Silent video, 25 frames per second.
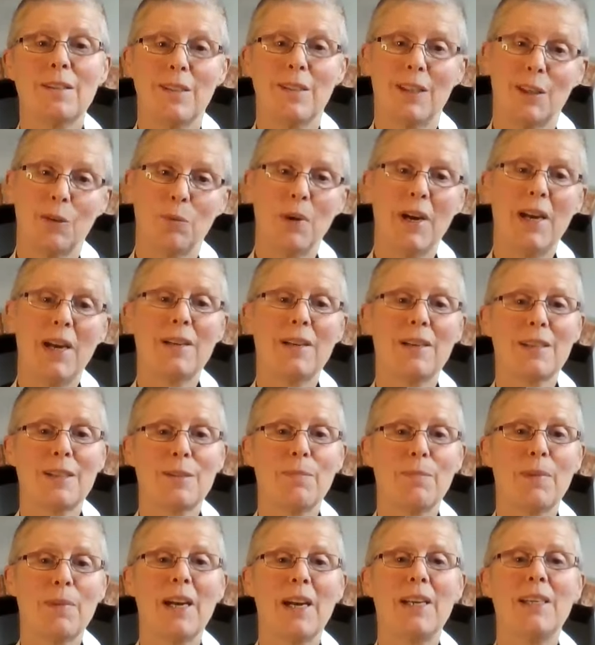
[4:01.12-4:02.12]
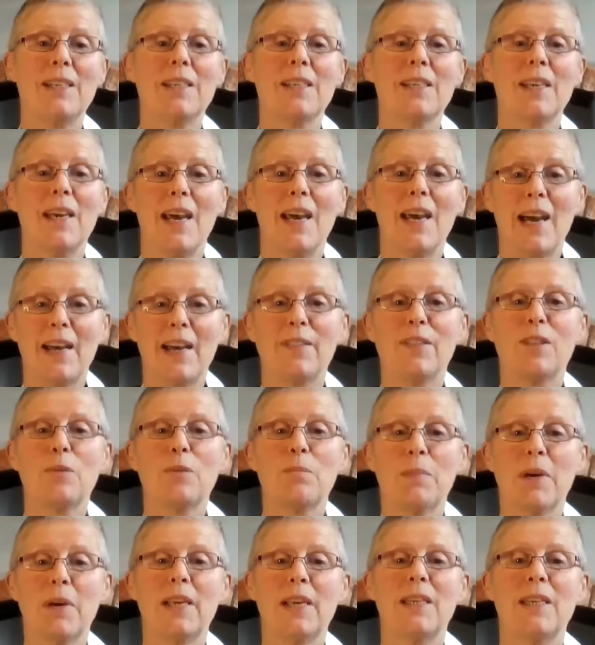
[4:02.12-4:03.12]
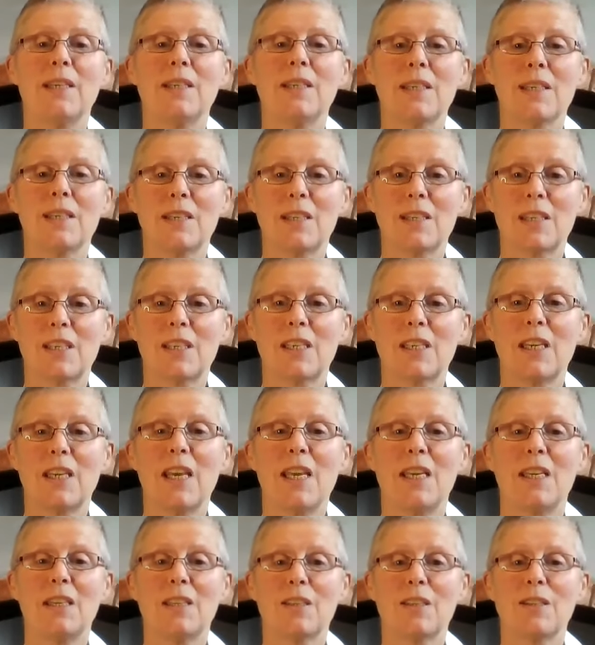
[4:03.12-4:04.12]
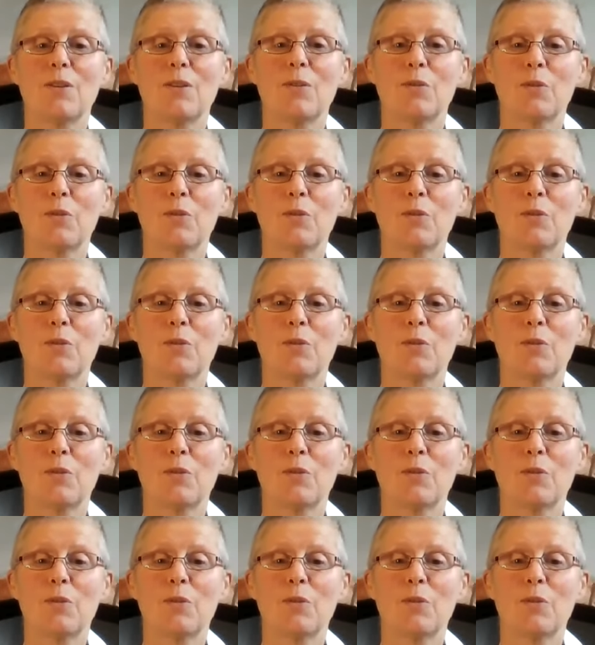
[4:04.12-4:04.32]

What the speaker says: the awareness mind, and the mind state